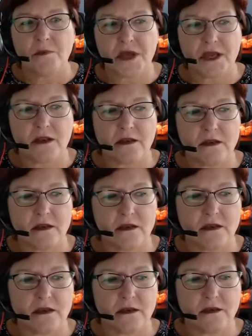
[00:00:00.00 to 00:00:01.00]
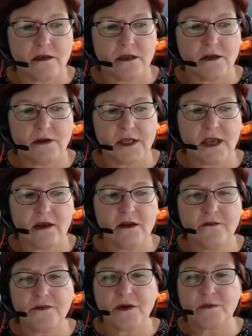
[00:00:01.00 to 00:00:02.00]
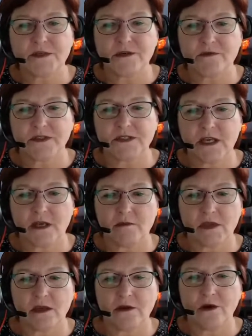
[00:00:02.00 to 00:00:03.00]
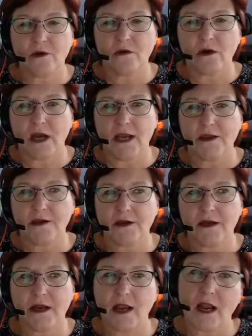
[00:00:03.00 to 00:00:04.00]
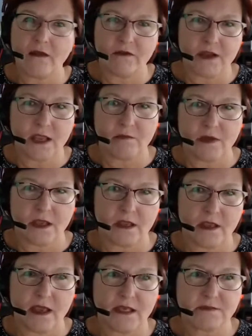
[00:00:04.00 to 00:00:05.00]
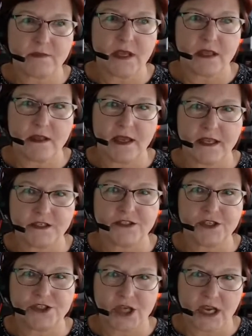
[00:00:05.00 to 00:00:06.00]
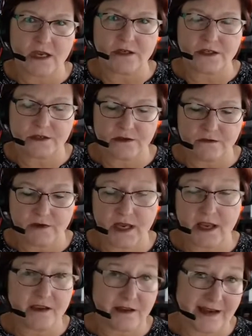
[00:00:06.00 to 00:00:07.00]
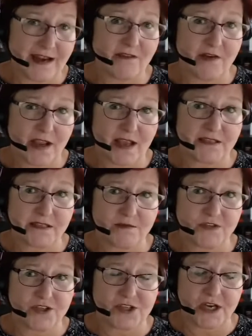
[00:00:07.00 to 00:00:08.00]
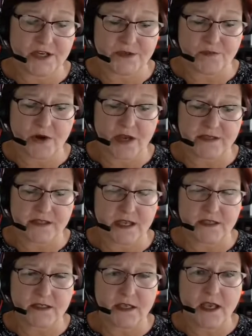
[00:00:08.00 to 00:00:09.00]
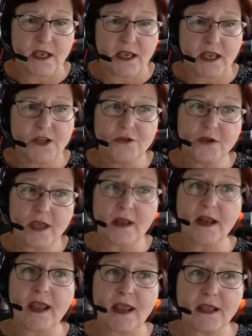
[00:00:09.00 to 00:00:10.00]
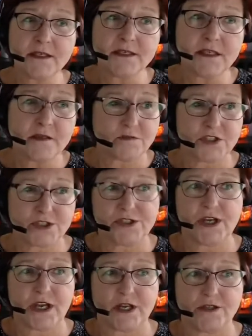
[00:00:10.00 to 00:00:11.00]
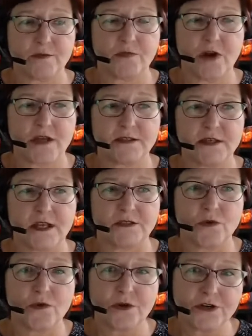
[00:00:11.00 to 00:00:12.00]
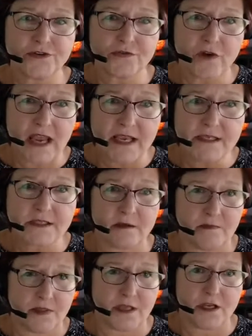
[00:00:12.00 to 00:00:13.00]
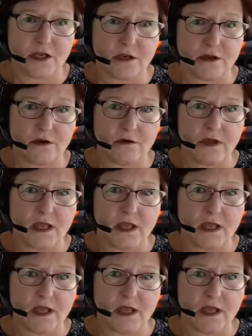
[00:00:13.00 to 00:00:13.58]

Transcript: but accounting firms that will tell me, "Oh, I could never ask my clients to change," right? I could never ask them to change a process. And you can ask them to change a process or to try something new.